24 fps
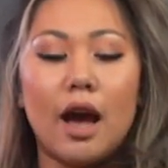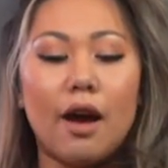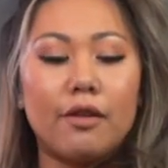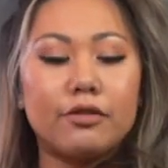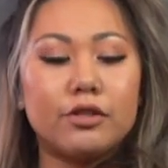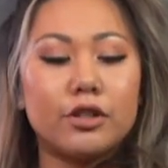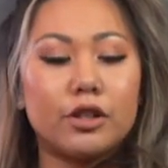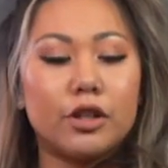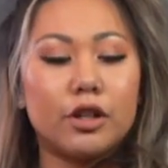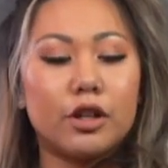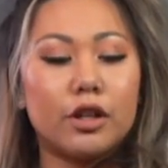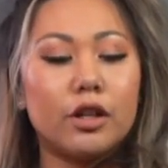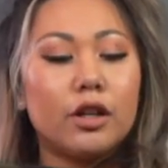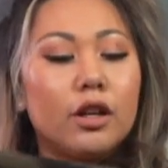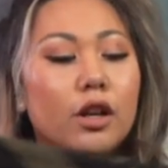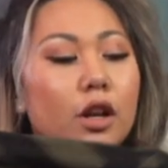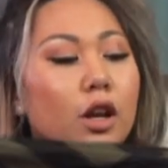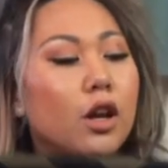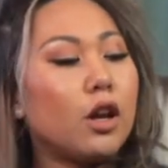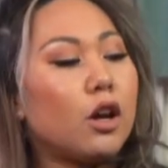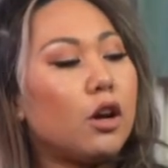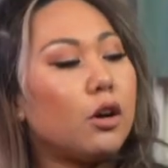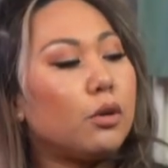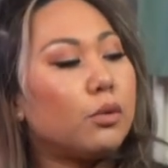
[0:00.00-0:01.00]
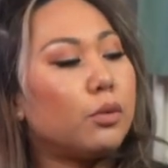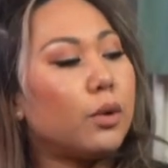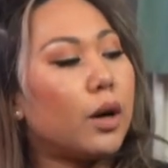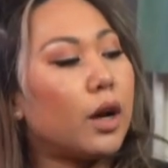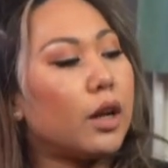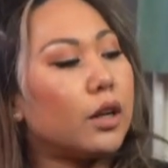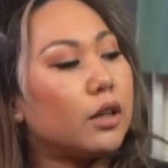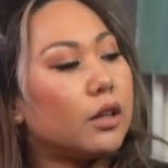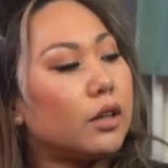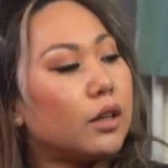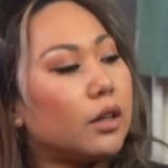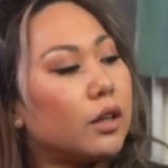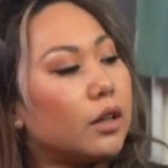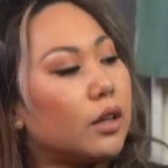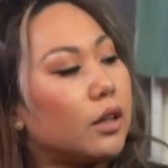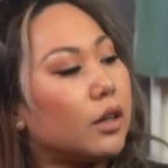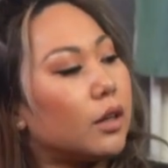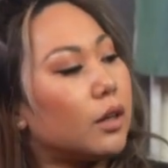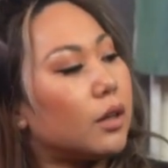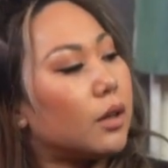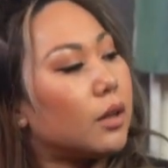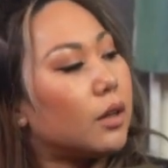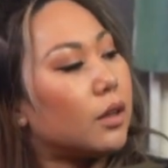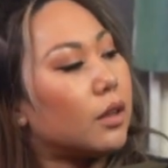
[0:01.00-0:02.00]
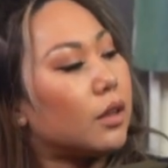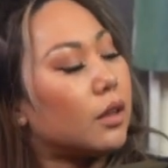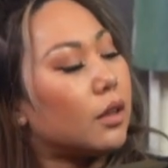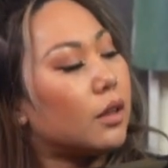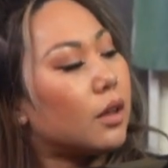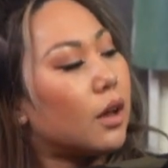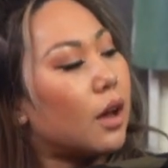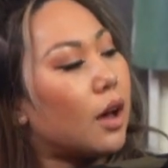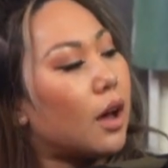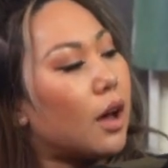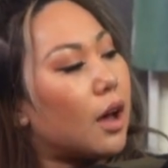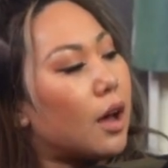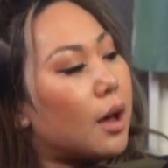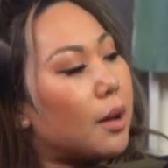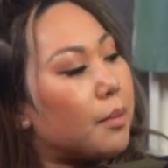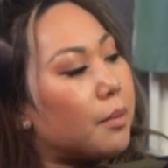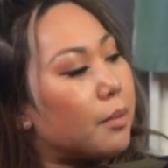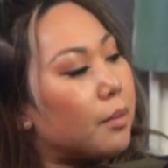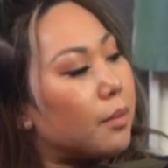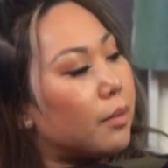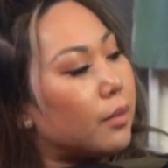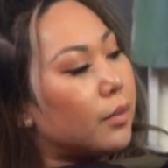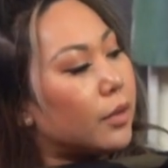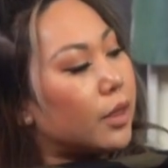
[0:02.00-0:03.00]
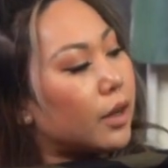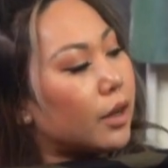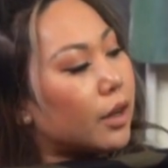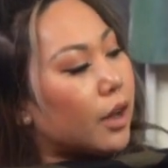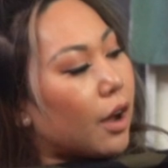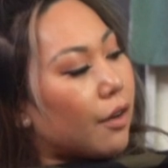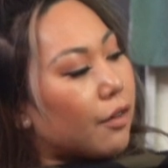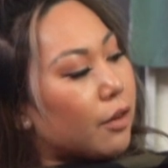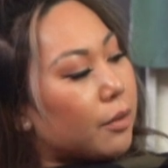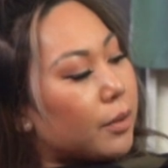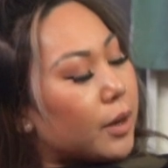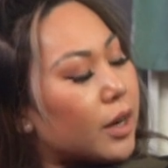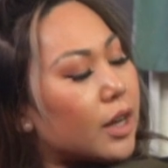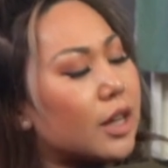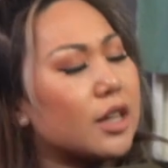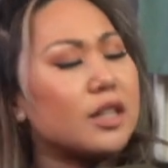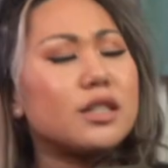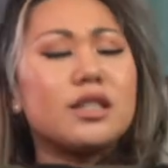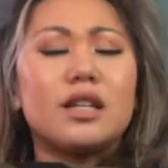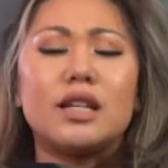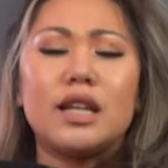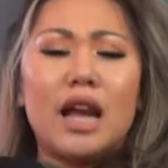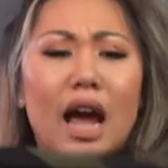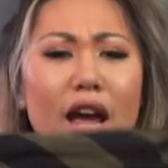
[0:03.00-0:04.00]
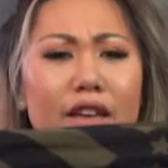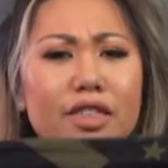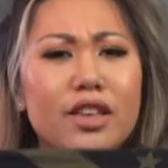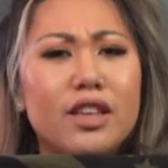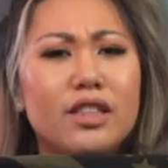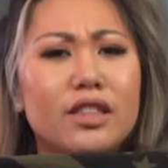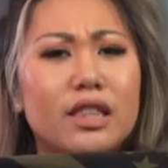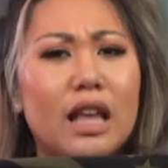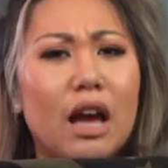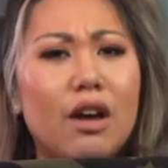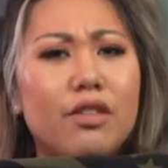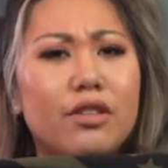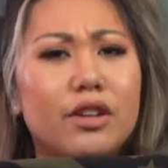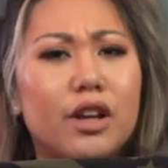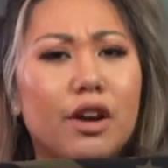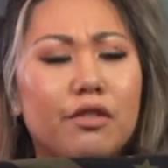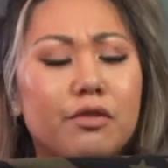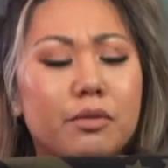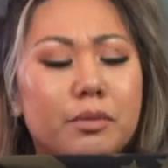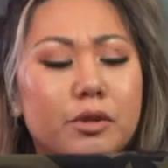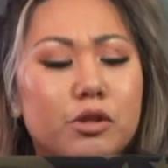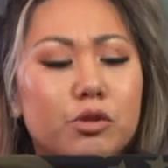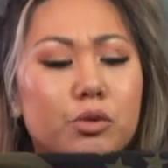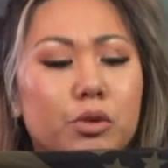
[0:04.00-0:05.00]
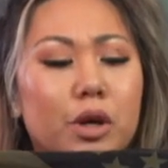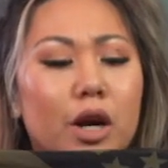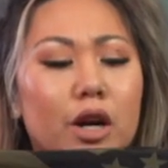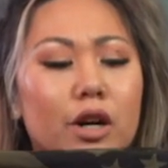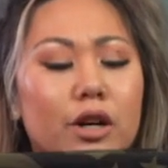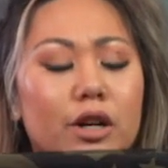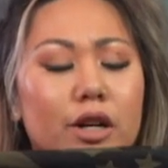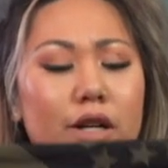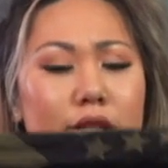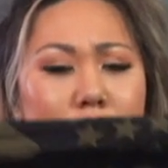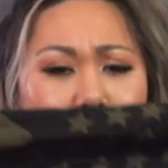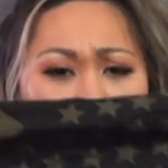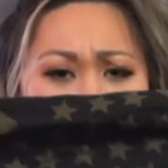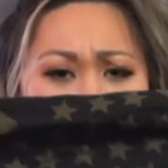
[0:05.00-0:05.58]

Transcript: after what the government is, I think now the government's requiring us